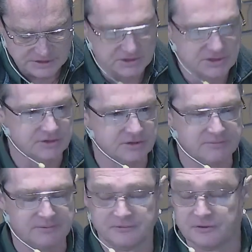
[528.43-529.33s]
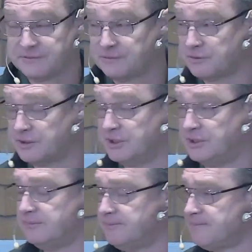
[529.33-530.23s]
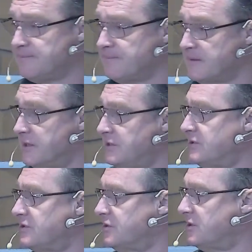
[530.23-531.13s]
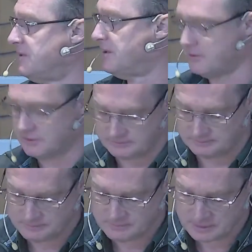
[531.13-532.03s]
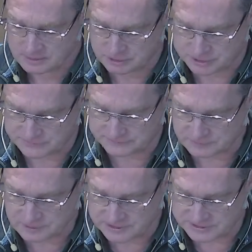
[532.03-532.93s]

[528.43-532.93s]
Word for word: He's concerned about verse 14 He's concerned about the cross of